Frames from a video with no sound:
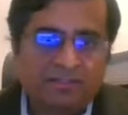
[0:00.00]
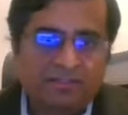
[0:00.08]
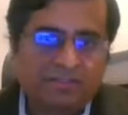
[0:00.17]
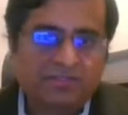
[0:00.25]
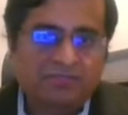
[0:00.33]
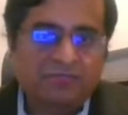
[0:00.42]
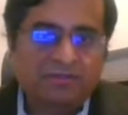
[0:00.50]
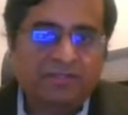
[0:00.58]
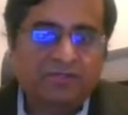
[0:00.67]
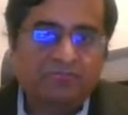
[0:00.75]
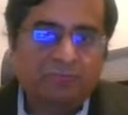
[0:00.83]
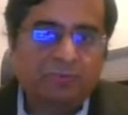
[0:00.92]
This is
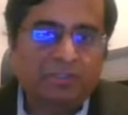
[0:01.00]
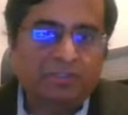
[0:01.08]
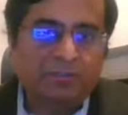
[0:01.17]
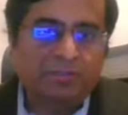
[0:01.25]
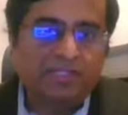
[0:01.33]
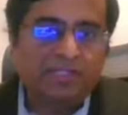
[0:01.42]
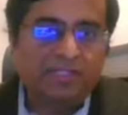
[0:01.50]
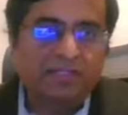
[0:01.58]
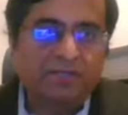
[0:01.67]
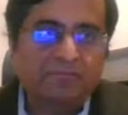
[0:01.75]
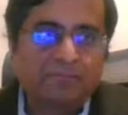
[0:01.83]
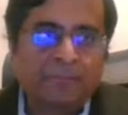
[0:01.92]
where we are
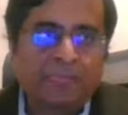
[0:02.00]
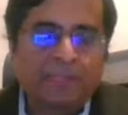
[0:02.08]
bringing